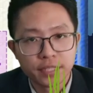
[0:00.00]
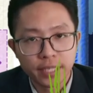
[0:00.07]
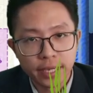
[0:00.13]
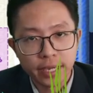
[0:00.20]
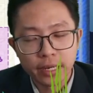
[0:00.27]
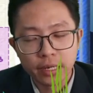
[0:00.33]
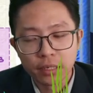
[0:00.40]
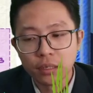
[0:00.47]

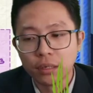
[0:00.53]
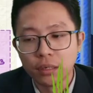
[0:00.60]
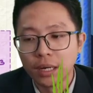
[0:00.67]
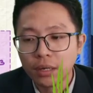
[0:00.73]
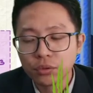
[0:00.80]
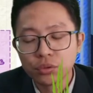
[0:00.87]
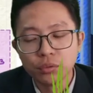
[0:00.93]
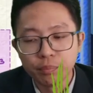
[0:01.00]
second law.
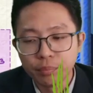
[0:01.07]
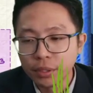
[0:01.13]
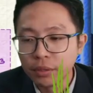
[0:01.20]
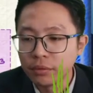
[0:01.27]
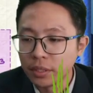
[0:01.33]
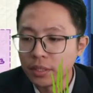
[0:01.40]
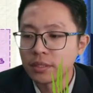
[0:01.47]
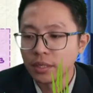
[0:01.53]
How to
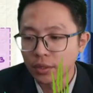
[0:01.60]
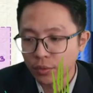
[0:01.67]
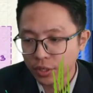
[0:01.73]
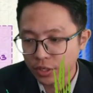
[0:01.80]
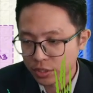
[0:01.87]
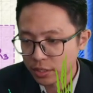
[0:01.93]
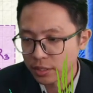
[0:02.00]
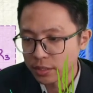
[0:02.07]
build these
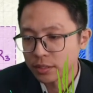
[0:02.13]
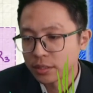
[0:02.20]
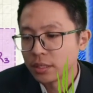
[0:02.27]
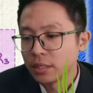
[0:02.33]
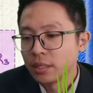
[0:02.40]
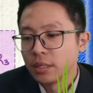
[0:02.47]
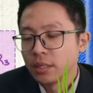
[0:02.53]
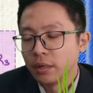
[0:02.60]
equations?
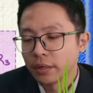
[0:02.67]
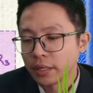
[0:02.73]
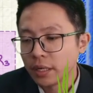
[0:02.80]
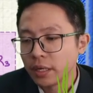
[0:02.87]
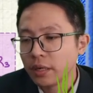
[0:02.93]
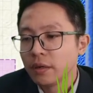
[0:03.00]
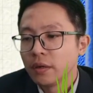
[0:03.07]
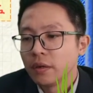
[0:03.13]

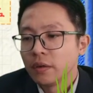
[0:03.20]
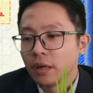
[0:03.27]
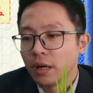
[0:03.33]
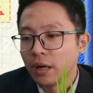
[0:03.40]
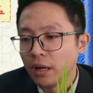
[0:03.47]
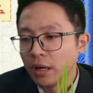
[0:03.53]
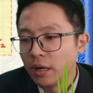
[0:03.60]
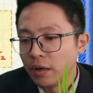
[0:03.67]
Okay.
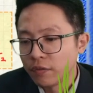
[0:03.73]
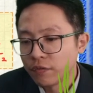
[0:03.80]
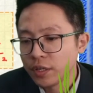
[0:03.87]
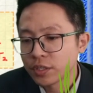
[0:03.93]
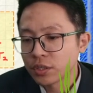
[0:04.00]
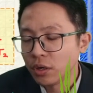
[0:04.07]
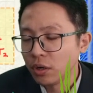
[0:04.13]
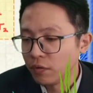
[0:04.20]

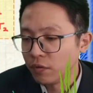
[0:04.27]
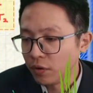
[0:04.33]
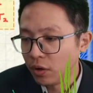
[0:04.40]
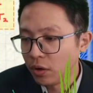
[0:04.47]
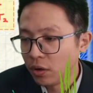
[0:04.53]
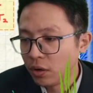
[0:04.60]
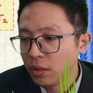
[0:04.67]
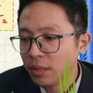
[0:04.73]
First of
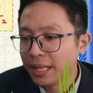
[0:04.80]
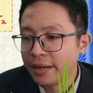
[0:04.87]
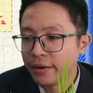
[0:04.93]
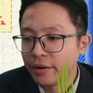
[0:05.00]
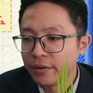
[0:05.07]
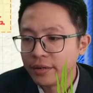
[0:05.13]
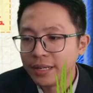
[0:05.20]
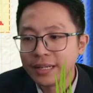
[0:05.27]
all, I
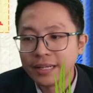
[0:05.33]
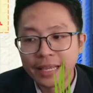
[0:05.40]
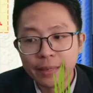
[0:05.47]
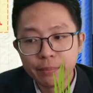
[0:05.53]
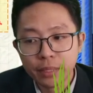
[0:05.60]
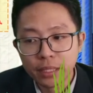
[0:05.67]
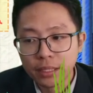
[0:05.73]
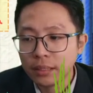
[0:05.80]
already
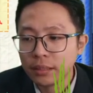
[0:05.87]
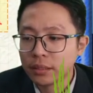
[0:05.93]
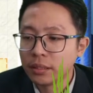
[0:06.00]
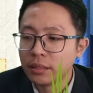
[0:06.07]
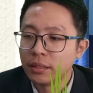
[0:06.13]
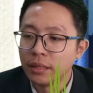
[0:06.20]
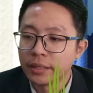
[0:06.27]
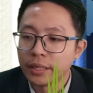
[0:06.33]
labeled.
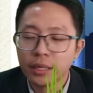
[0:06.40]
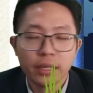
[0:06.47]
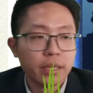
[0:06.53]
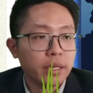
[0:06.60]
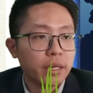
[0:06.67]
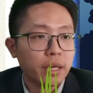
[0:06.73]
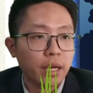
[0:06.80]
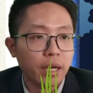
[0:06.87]
Okay.
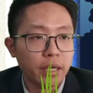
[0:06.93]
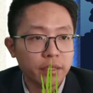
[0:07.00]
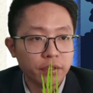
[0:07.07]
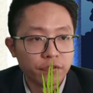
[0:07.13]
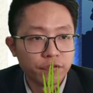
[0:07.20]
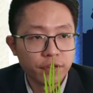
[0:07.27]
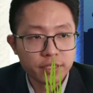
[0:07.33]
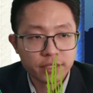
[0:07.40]
The
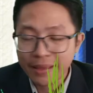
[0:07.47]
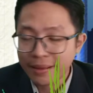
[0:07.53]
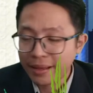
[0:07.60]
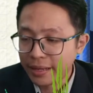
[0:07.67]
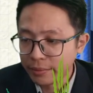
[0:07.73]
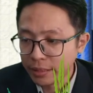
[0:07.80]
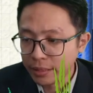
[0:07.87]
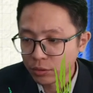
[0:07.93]
first step
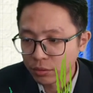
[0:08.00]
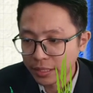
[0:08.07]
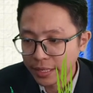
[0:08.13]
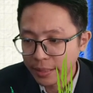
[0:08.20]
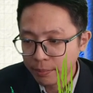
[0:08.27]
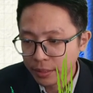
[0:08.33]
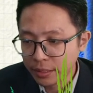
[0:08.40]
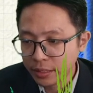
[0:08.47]
I need to
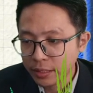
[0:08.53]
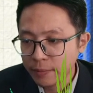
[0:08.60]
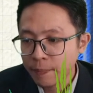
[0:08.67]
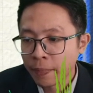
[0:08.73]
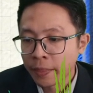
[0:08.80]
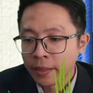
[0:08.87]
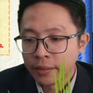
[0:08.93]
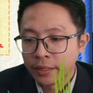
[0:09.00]
label.
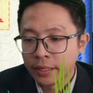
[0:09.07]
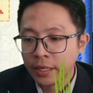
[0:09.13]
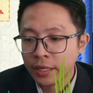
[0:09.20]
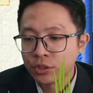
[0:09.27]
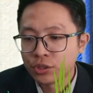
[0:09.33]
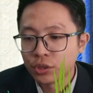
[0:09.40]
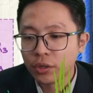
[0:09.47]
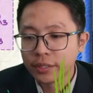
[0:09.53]
Okay,
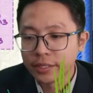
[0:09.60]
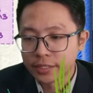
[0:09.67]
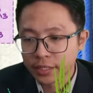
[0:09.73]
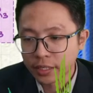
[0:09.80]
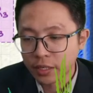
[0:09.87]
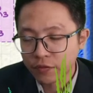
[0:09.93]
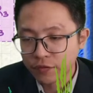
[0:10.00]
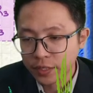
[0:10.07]
draw the
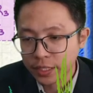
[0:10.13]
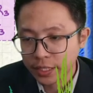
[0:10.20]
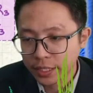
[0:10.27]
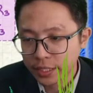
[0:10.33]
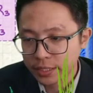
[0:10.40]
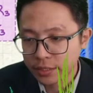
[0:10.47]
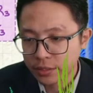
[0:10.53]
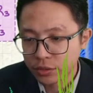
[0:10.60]
circuit
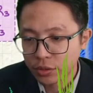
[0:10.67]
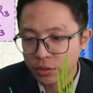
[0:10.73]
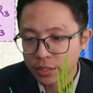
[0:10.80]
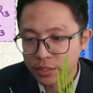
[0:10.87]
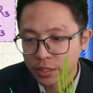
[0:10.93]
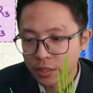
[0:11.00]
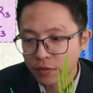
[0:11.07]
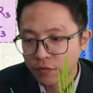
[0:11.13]
first. Draw the
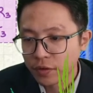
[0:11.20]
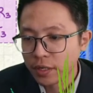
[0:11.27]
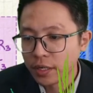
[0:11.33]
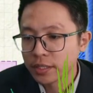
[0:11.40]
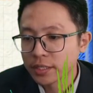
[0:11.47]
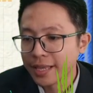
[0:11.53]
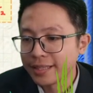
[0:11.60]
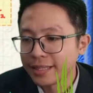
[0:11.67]
circuit
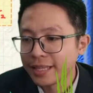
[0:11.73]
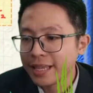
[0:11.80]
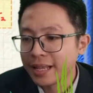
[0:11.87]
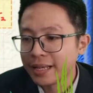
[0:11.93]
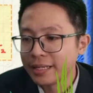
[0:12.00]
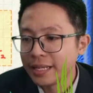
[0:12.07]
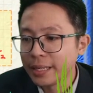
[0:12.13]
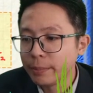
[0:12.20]
first, and then I
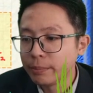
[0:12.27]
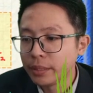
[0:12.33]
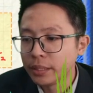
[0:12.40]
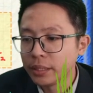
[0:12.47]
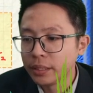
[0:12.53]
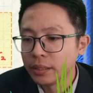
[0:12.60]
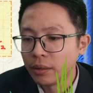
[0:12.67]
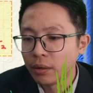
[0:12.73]

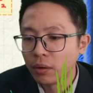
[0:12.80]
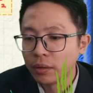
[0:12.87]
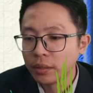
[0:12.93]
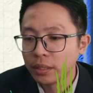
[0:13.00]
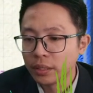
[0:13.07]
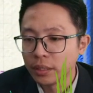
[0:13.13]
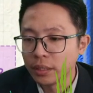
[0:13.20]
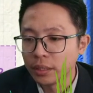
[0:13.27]
label all
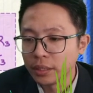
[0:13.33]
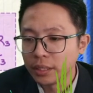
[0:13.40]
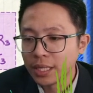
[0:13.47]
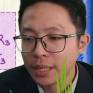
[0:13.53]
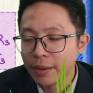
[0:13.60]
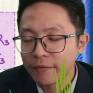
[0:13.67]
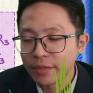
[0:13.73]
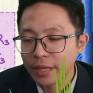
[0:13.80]
the
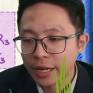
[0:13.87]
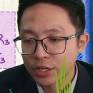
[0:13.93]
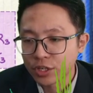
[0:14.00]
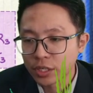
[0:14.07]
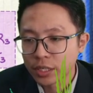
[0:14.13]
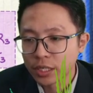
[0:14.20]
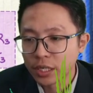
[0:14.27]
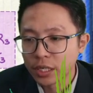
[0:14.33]
EMF
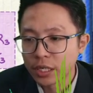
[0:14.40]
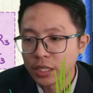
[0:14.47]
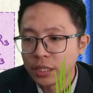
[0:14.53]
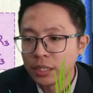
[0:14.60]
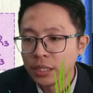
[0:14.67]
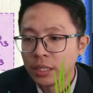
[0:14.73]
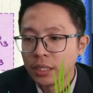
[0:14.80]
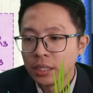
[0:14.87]
direction,